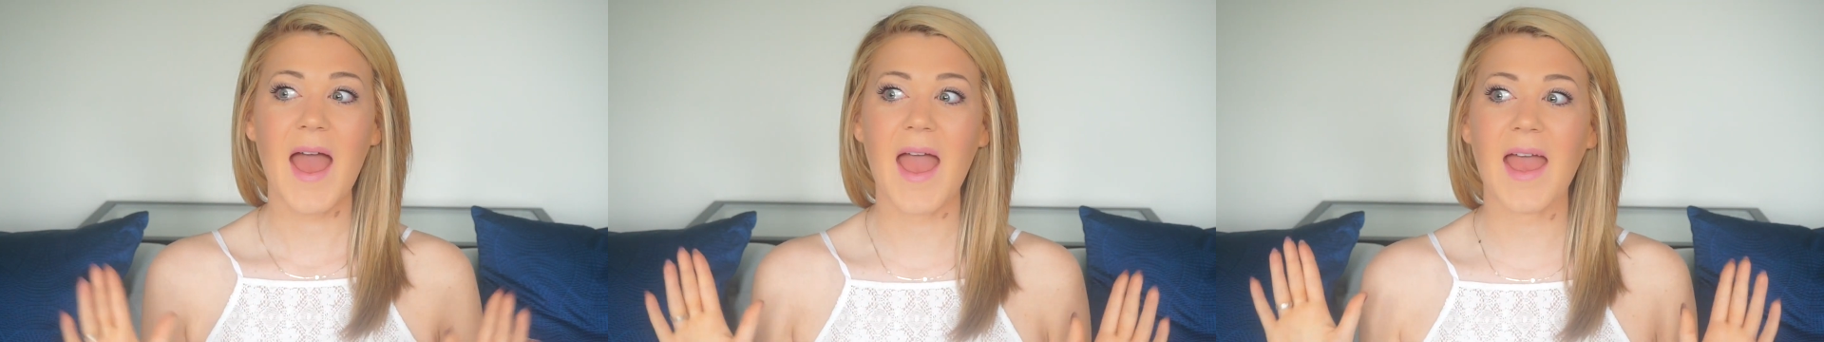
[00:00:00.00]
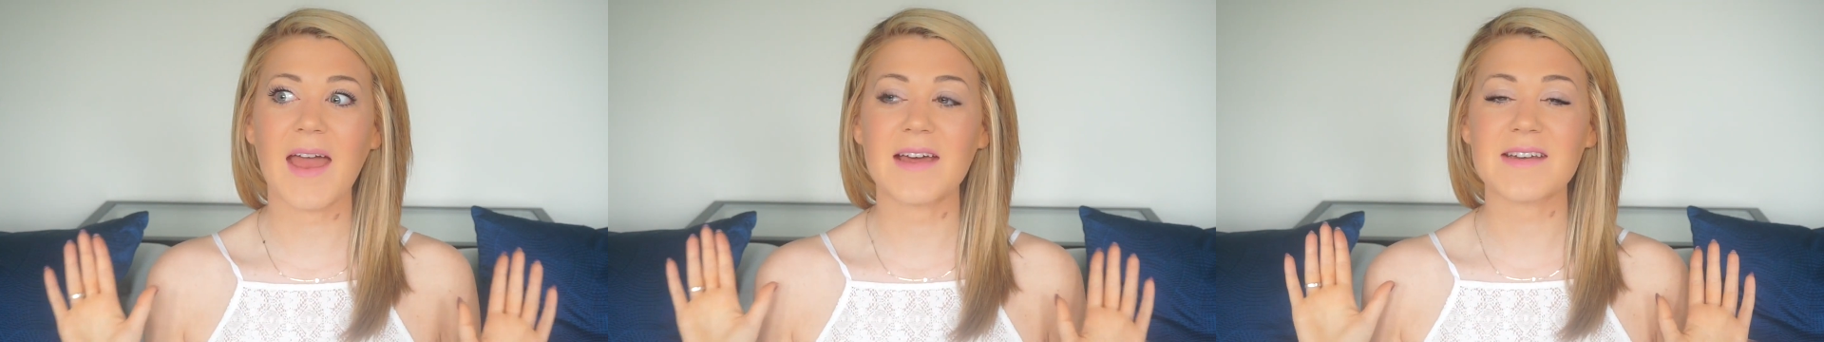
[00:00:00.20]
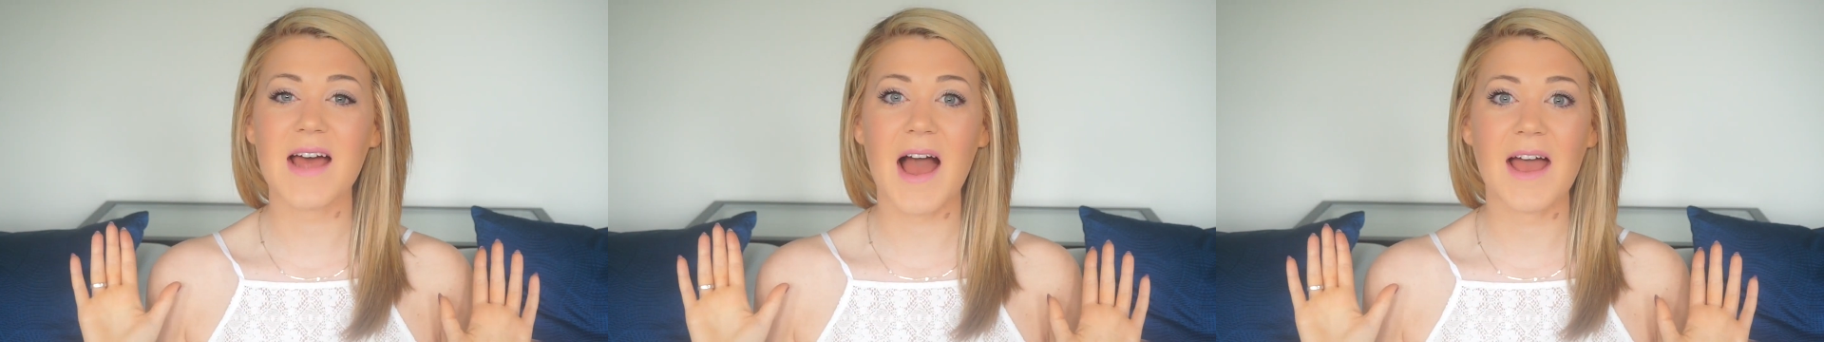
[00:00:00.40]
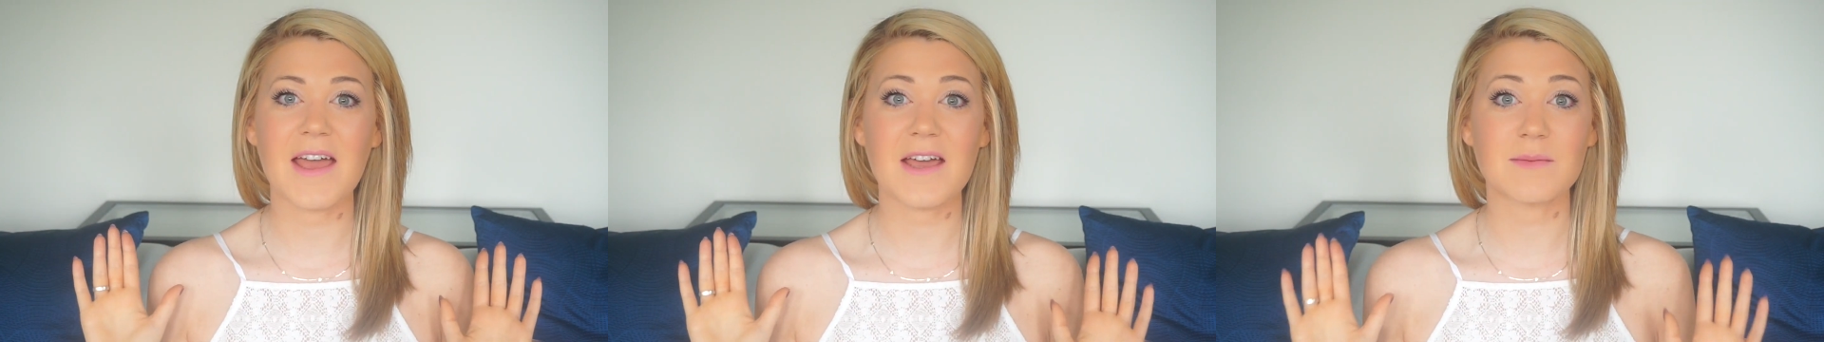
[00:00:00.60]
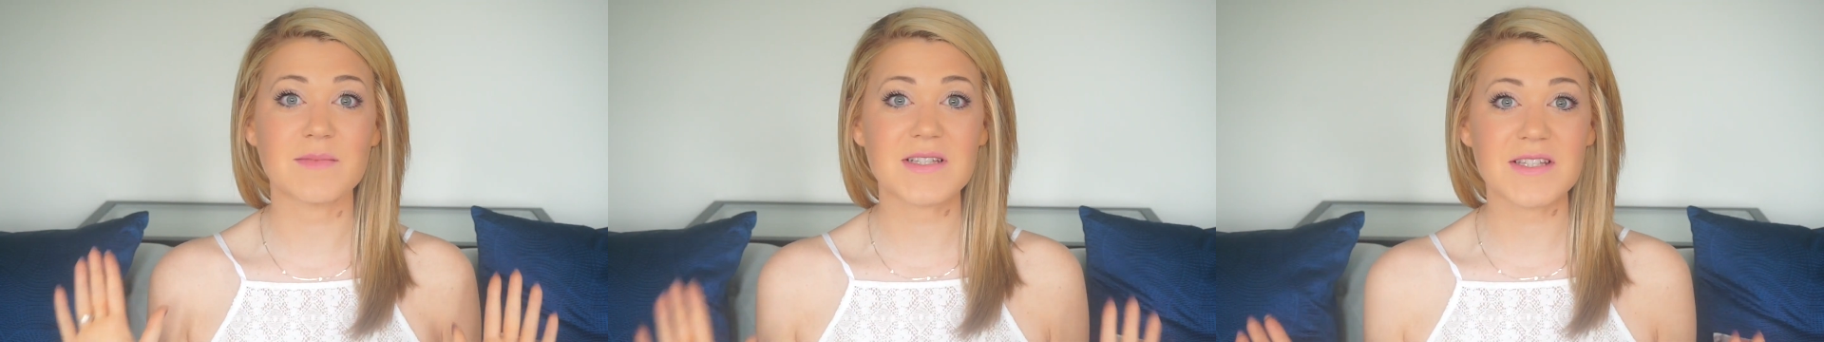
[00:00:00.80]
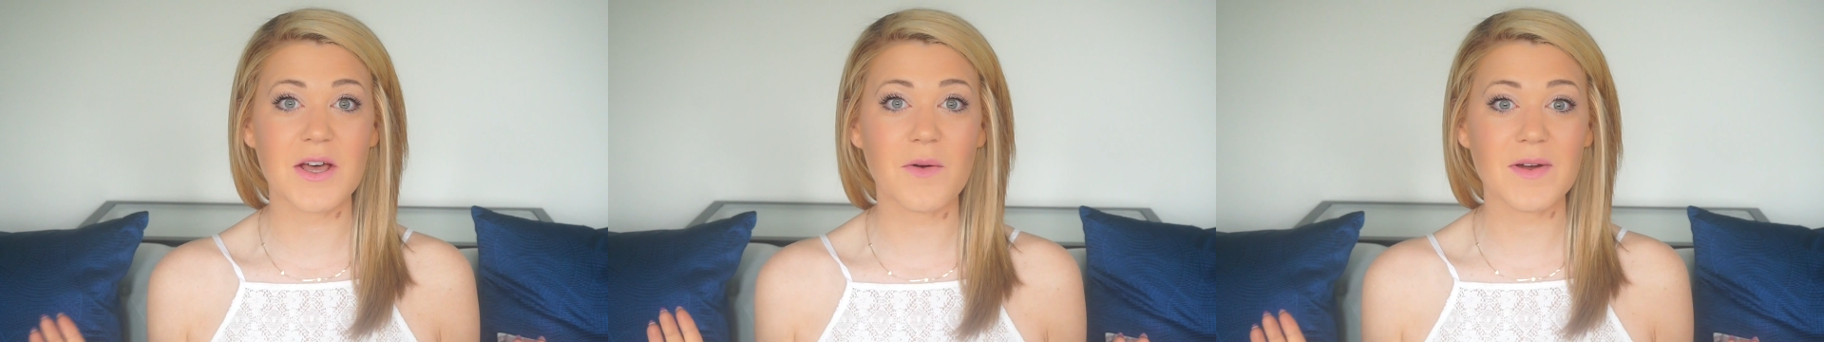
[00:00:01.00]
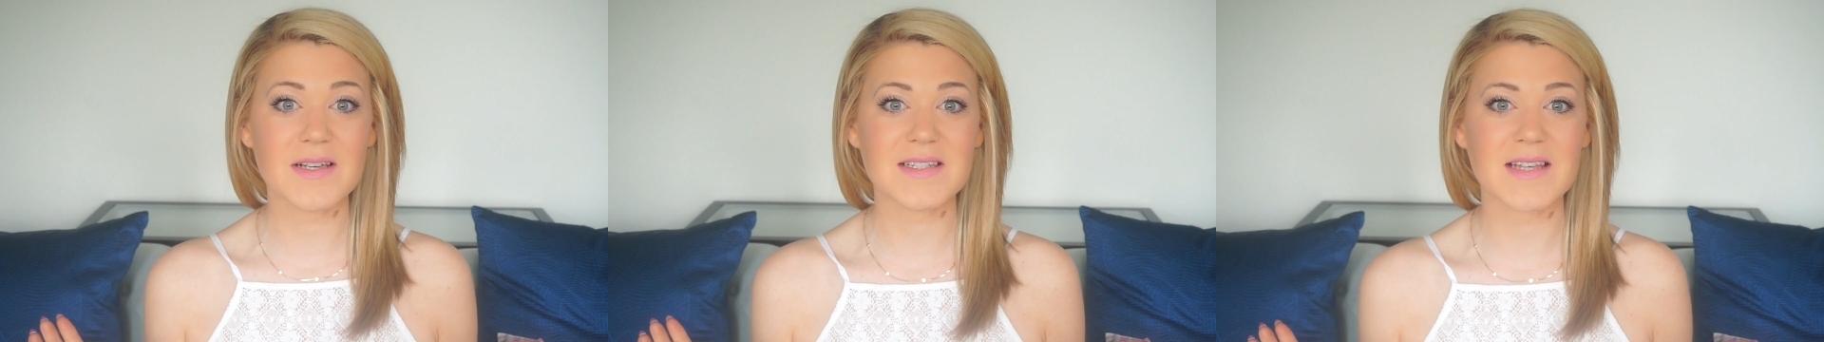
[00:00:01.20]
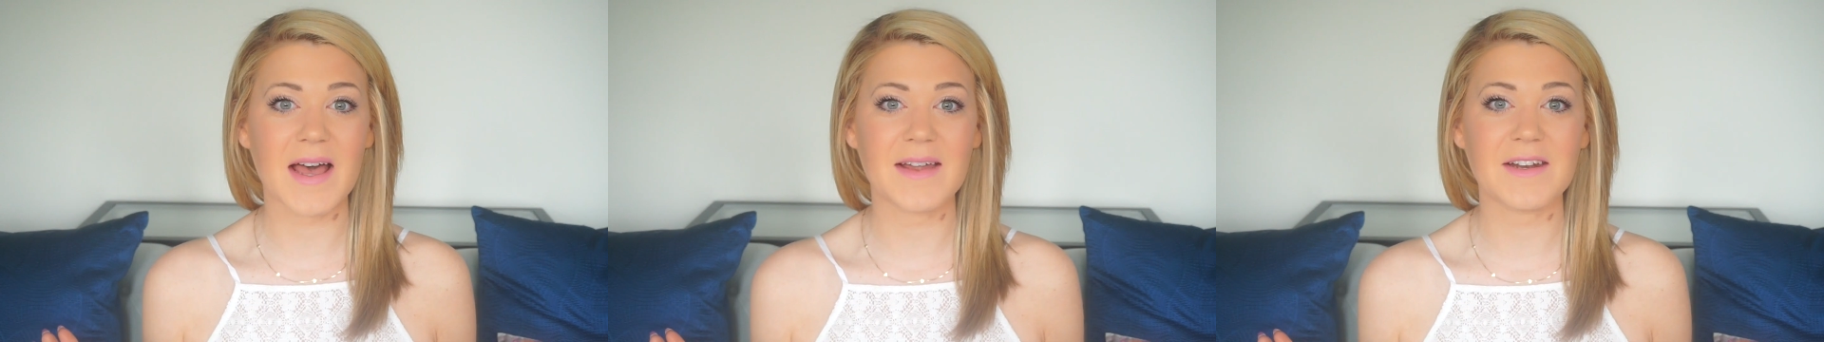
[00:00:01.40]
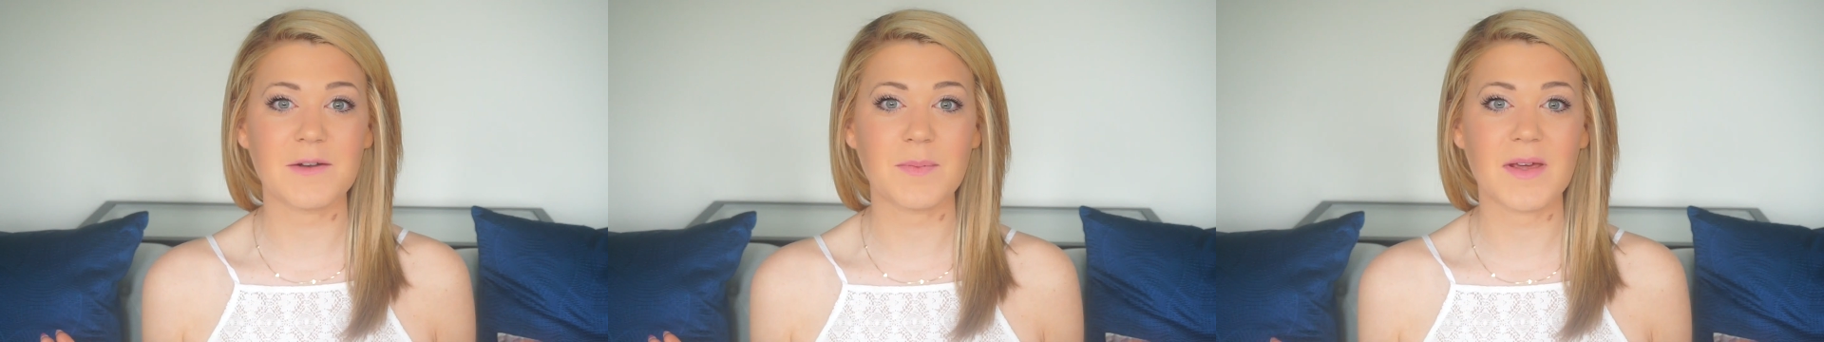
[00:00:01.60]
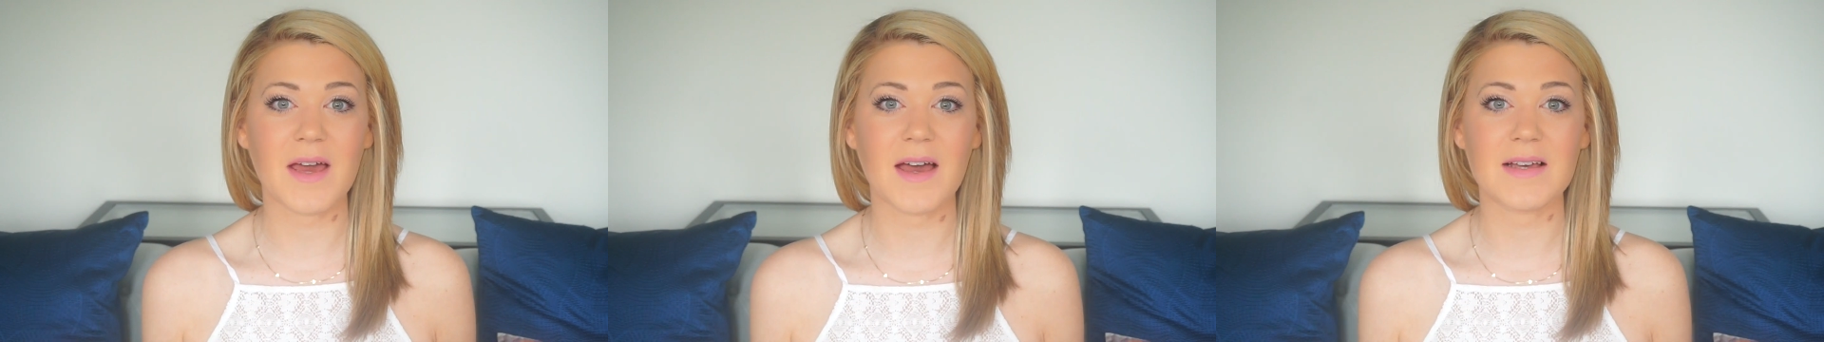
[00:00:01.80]
and I am so
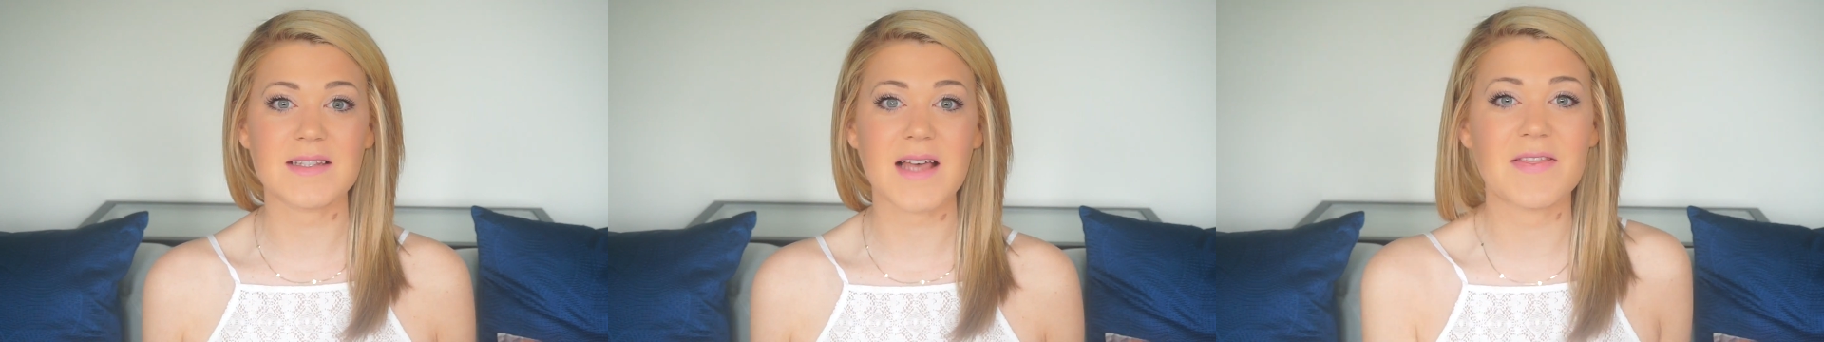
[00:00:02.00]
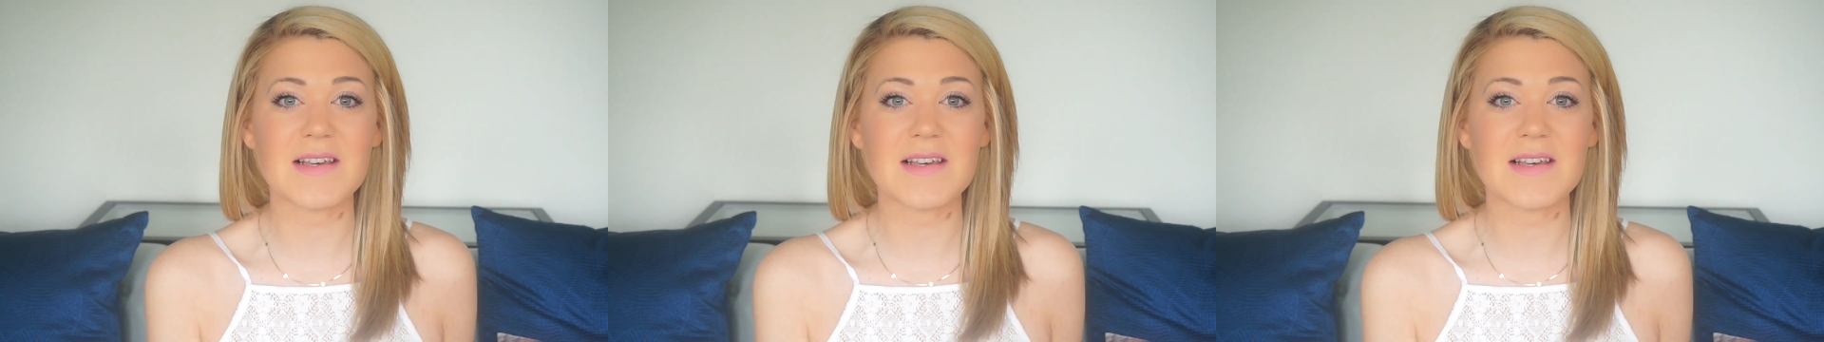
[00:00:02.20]
excited because